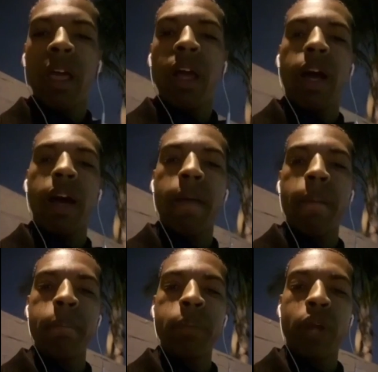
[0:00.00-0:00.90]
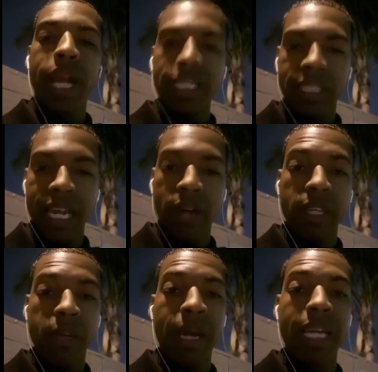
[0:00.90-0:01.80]
You're asking how to get
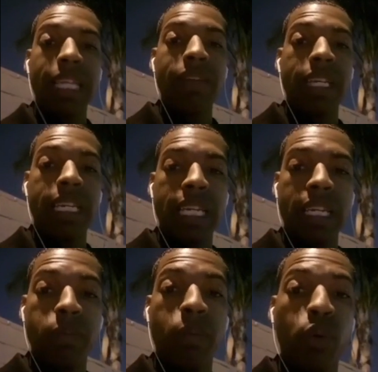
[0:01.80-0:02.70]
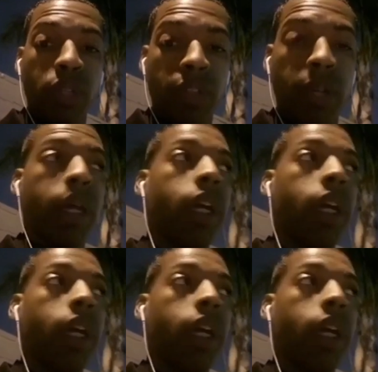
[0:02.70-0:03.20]
my DVDs, both of them.